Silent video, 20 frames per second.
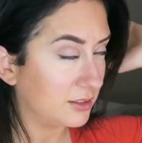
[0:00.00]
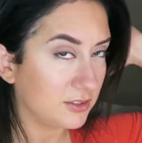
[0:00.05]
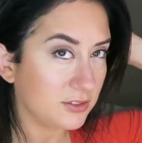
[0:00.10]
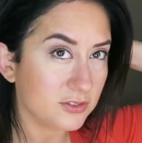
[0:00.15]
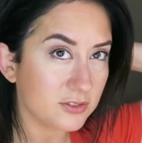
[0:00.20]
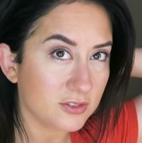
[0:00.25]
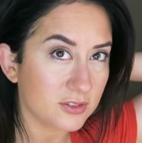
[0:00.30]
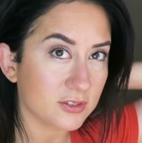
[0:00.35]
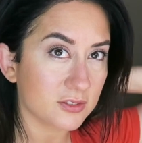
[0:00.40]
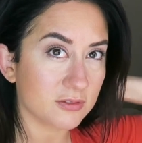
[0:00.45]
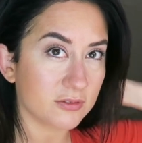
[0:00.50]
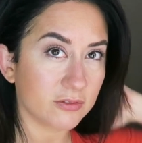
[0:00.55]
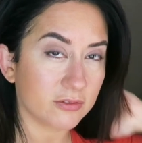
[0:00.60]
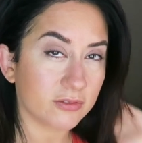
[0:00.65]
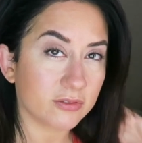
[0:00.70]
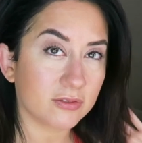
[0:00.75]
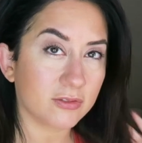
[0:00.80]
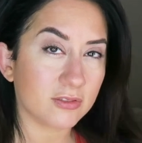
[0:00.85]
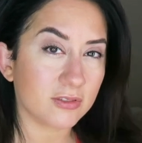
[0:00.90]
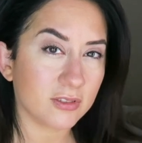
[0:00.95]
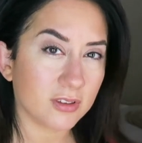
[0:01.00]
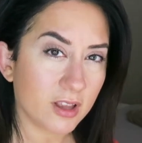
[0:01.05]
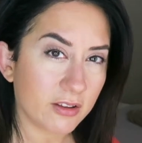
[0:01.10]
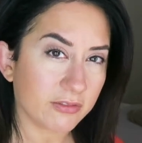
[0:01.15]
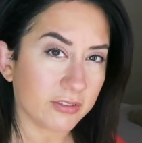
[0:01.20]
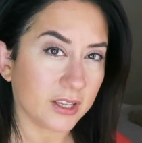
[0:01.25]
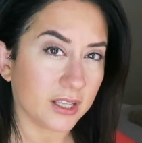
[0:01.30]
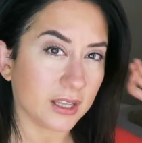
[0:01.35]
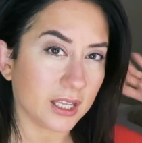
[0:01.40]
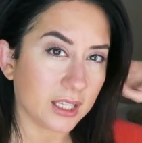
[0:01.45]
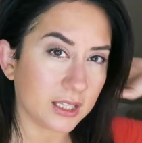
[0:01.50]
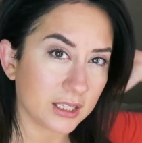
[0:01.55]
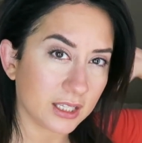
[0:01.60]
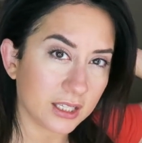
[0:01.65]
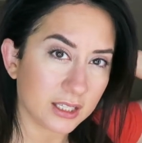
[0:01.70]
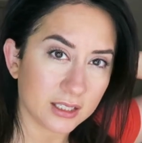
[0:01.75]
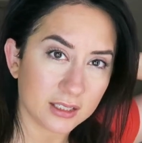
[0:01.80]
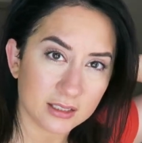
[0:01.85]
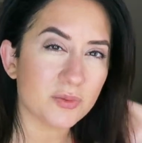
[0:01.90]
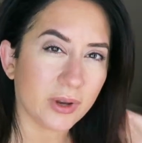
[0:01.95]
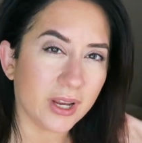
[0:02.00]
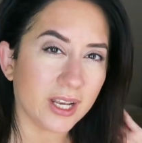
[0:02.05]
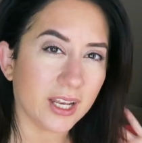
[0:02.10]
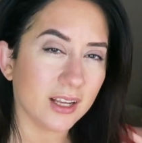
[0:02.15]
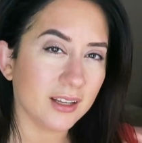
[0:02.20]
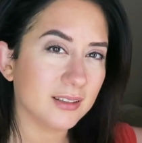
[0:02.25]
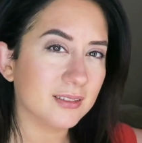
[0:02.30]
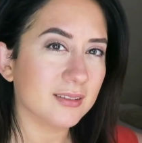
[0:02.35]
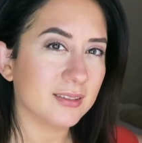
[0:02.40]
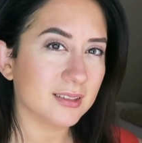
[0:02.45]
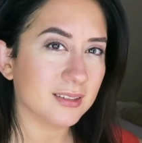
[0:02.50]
It's just fluffy lately. It's raining.